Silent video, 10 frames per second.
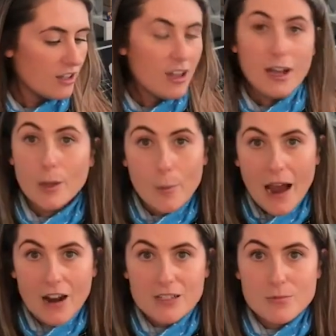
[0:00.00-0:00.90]
a
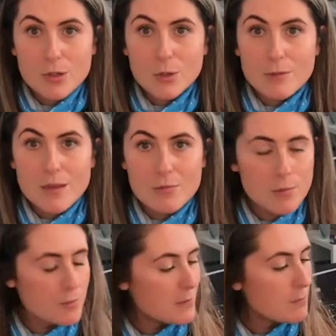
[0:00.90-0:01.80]
comparison between beam
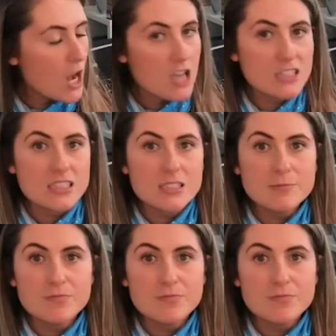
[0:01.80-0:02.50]
and beam plus.